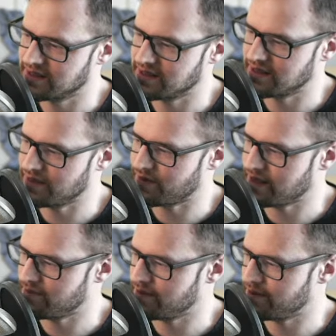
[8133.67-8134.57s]
if I
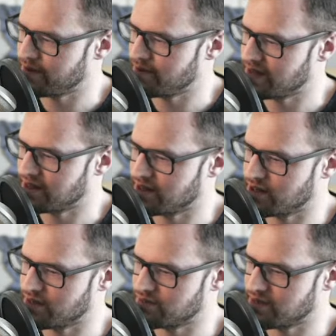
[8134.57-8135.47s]
make the
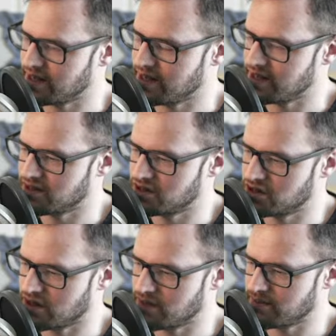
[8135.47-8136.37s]
curves right here
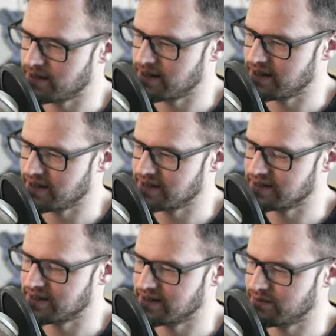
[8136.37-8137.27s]
sharp, that is
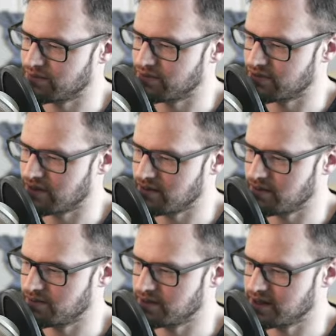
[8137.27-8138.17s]
gonna
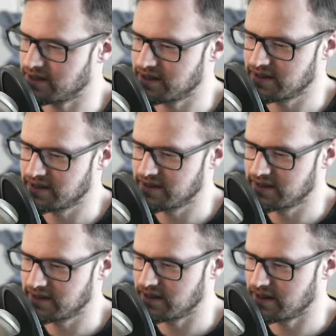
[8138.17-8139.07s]
probably
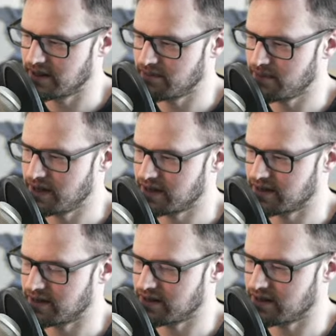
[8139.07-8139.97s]
make
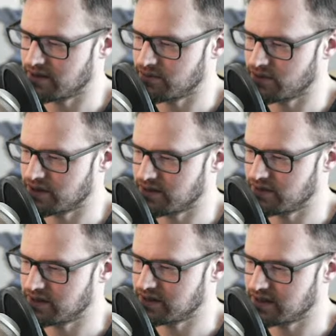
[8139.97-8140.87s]
the heart more
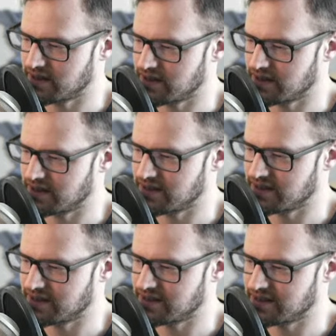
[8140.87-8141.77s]
convincing.
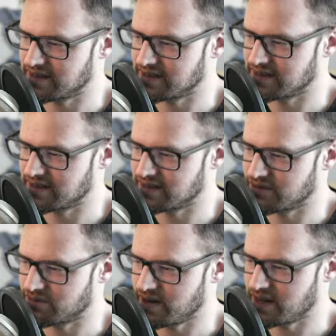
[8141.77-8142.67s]
So
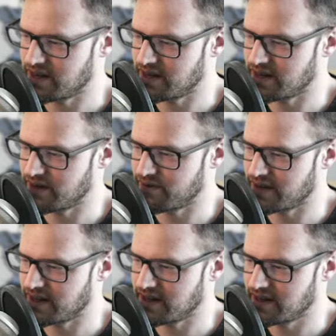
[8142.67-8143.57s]
right here, if
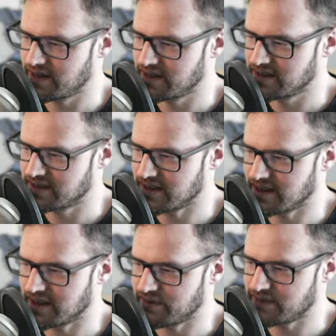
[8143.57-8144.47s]
I say
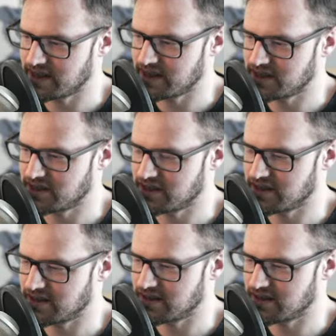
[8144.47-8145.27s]
left tangent